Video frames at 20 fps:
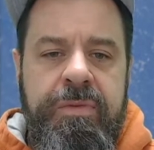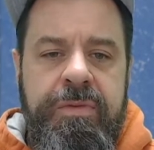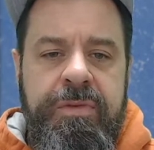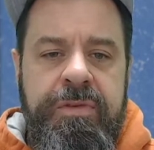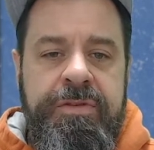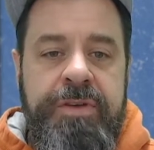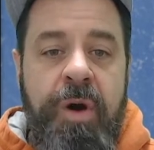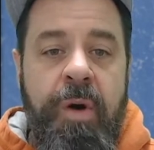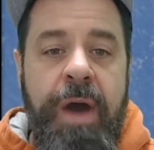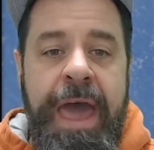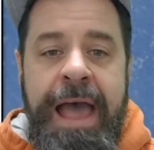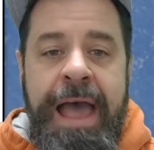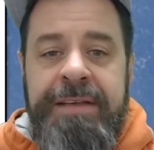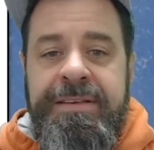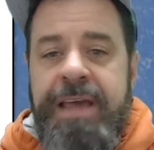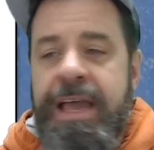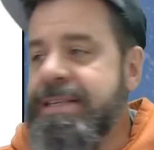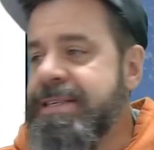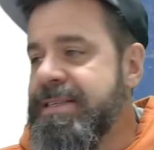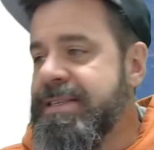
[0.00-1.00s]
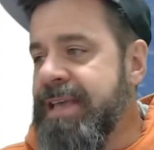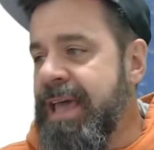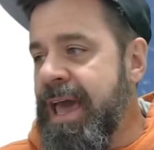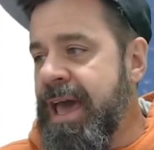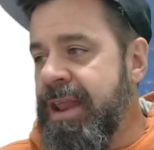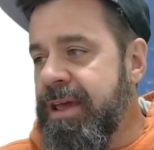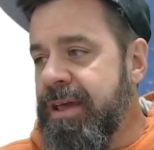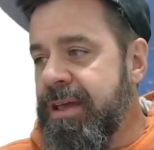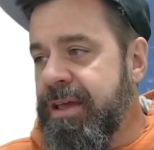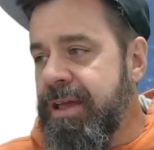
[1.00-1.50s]
So as I
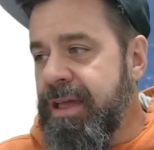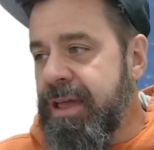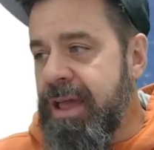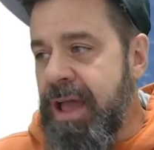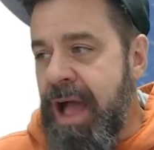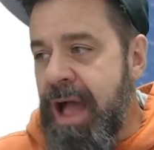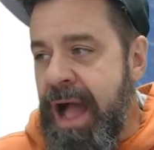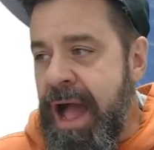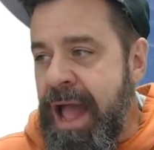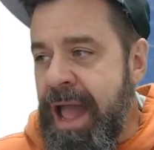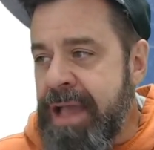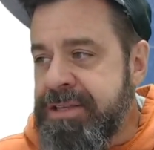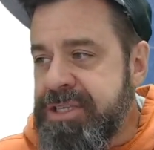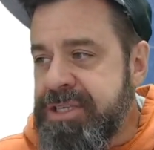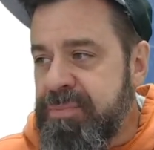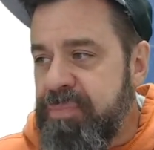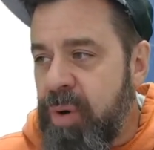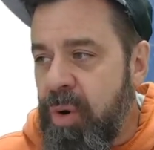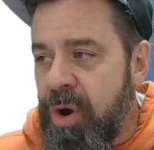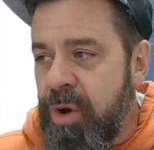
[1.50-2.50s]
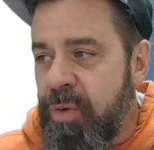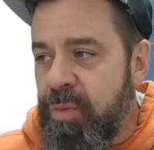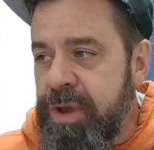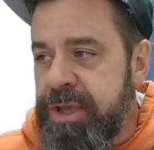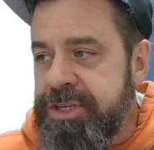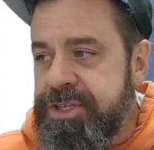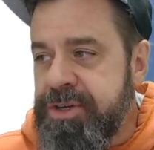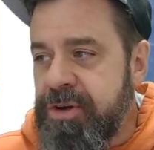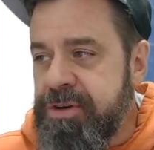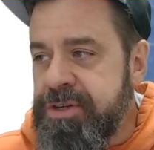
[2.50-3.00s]
said, I support
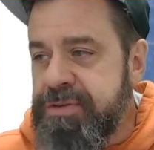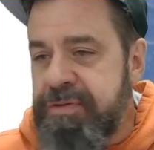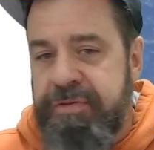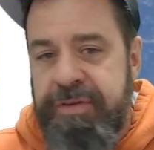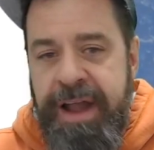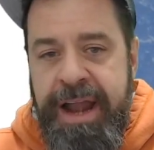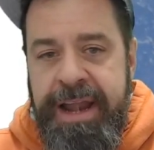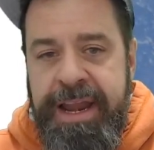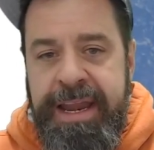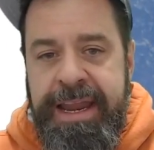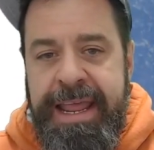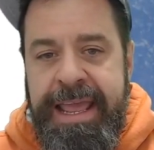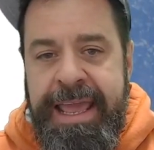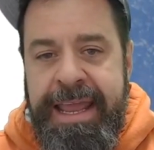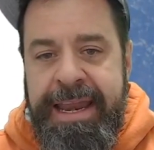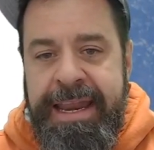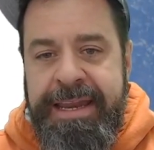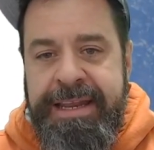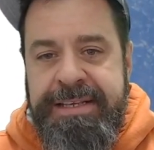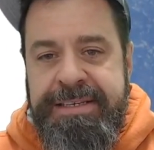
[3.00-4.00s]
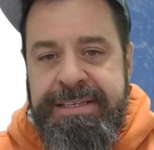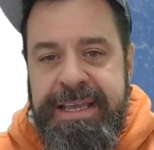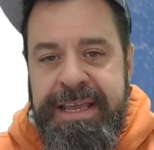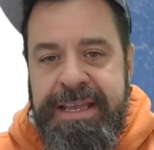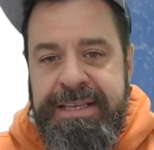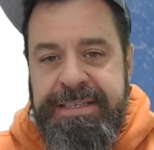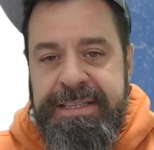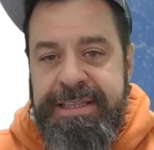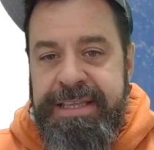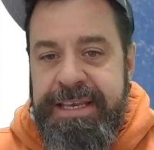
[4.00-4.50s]
research fighting any
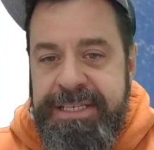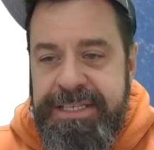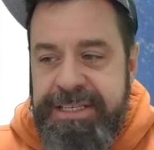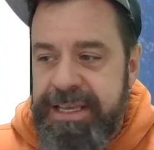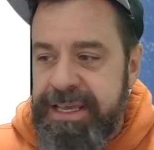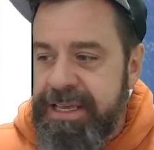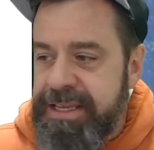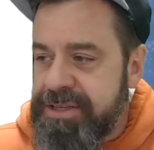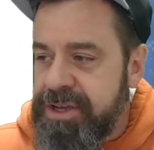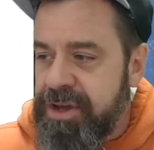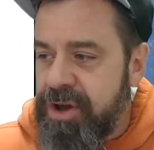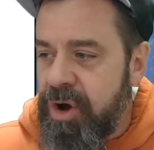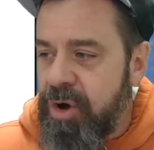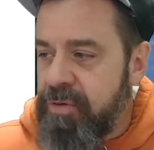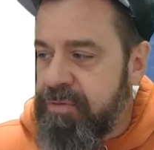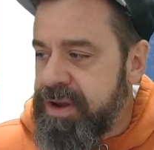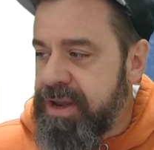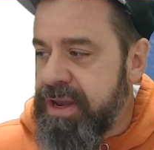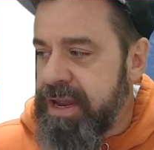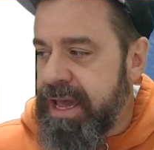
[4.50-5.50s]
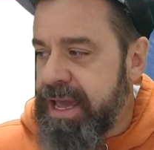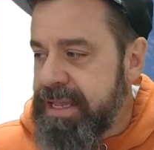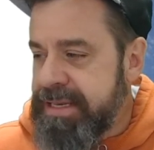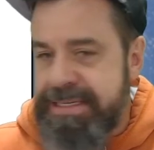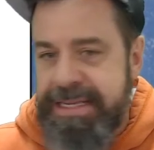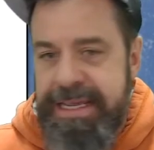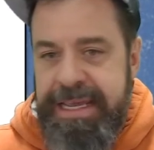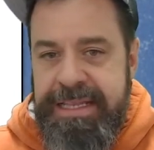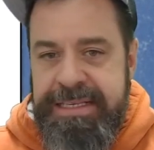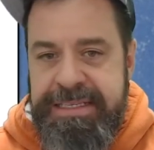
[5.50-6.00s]
disease. This is
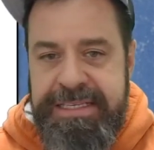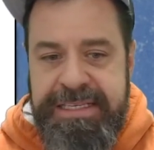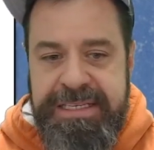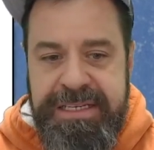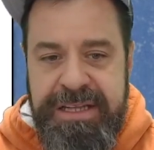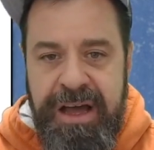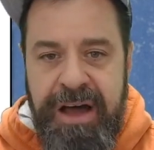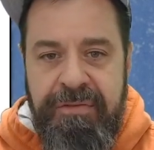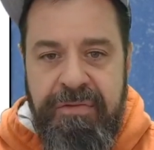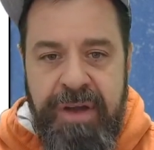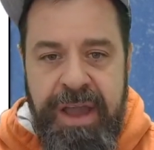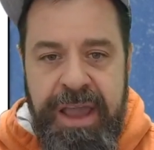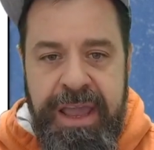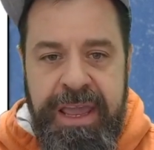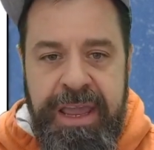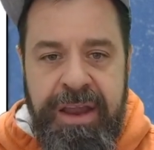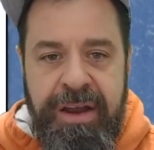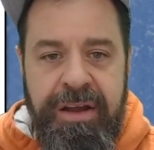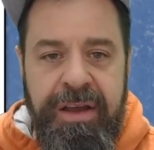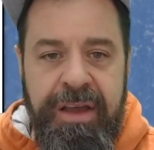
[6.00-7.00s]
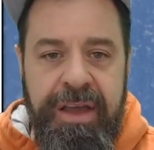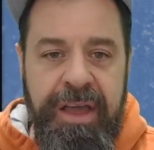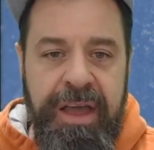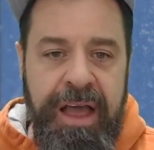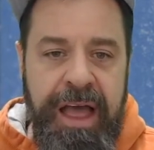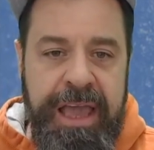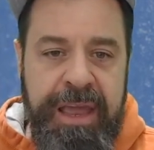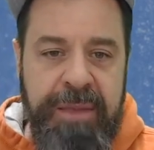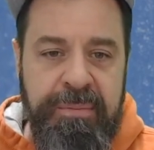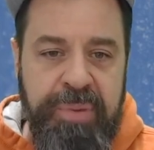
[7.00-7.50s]
COVID-19 stuff right here.
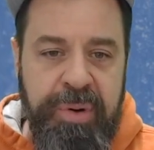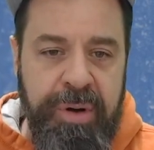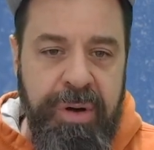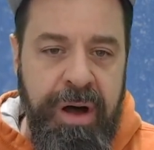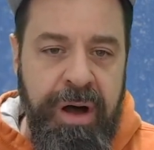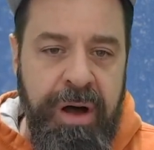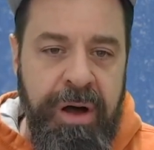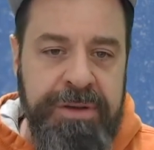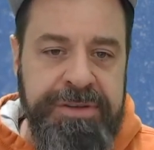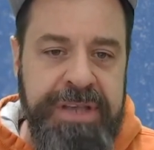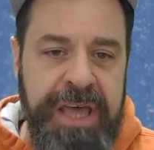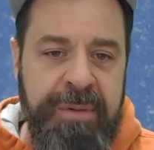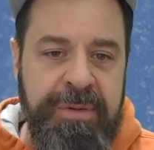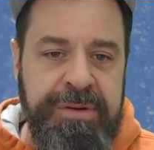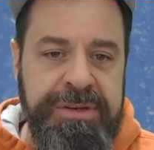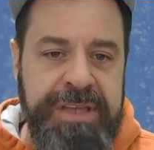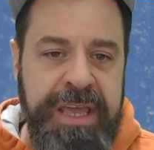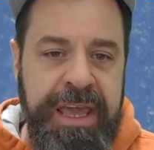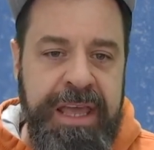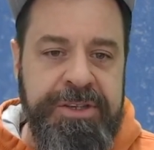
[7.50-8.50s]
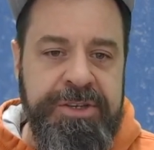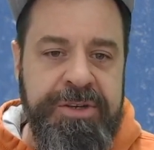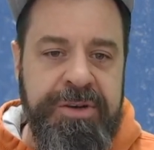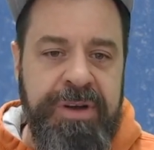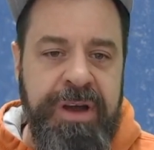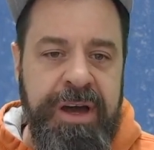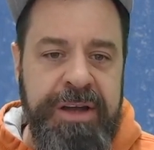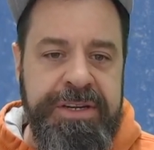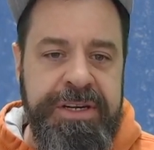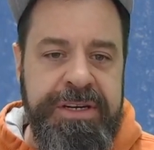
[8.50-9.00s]
I can pull Alzheimer's, cancer,
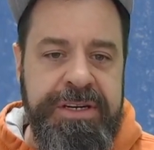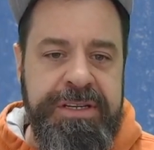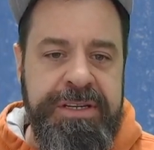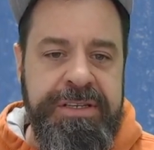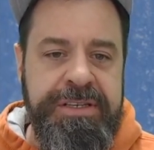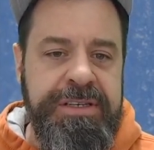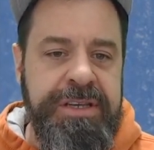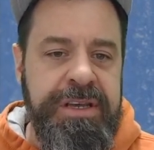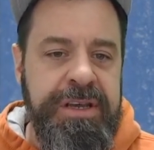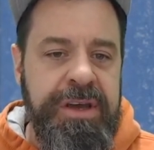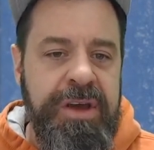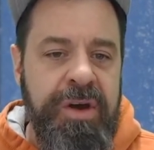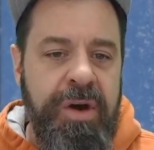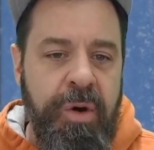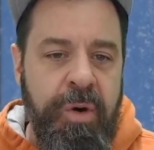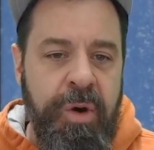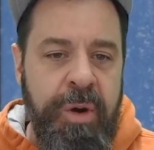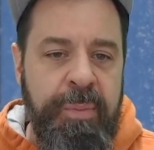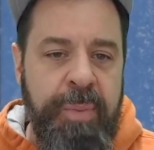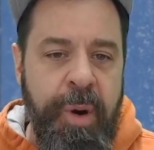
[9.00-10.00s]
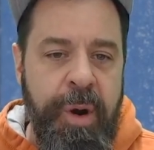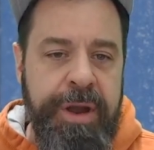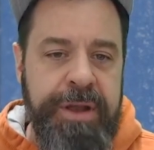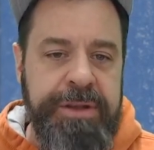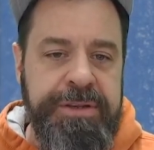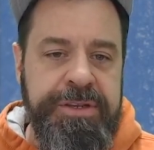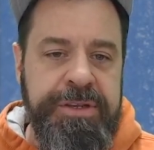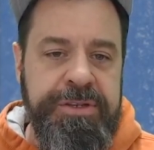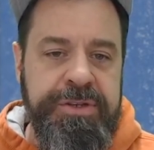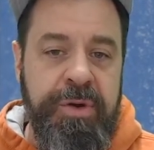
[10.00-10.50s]
Huntington's, or
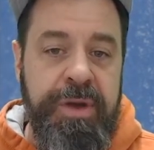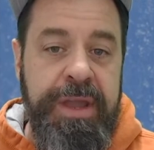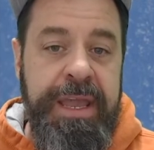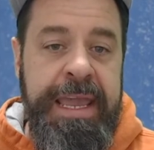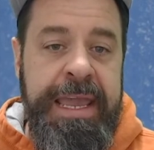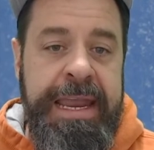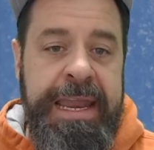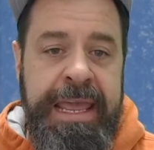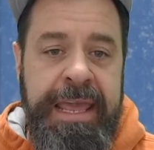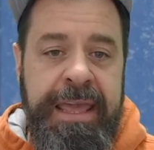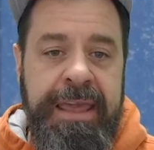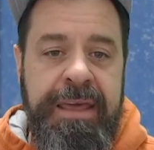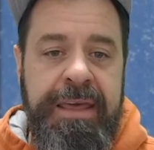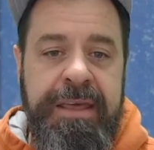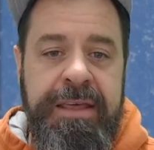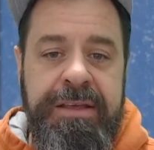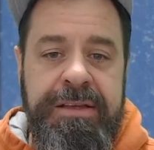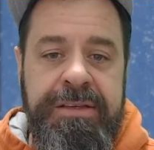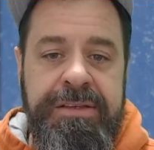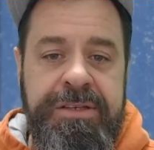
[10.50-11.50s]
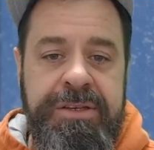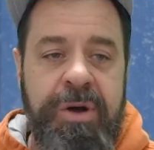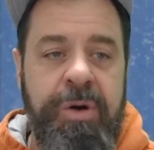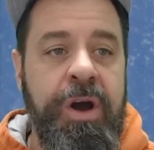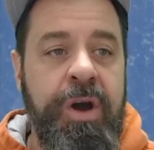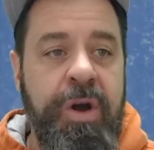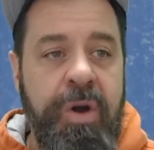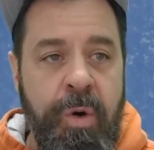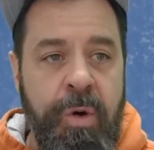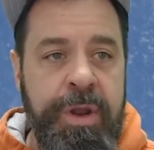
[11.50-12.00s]
Parkinson's, or any. So
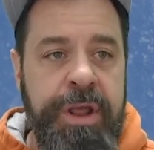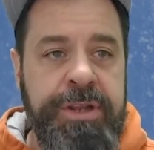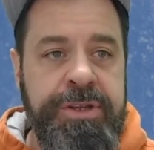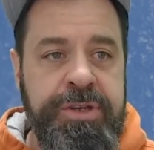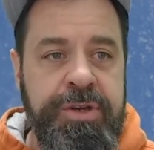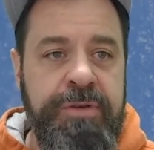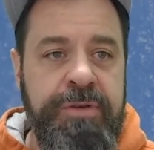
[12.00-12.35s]
according to